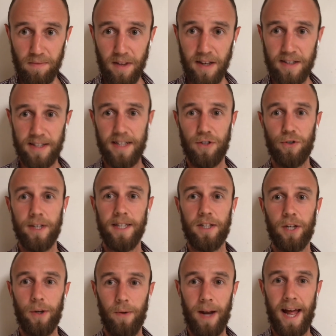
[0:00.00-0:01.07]
So there's already
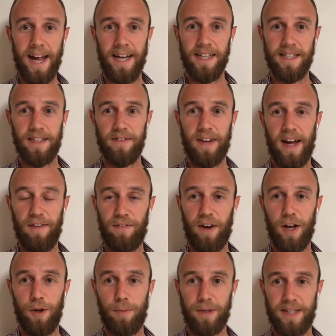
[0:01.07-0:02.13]
2 layers of
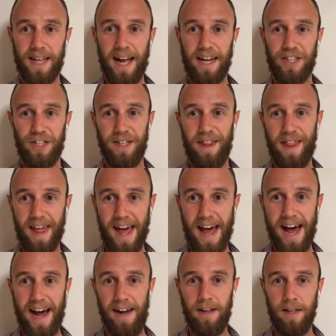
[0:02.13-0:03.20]
airflow protection
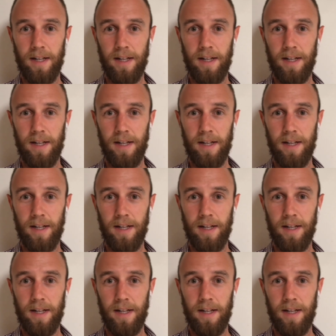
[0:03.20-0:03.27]
there.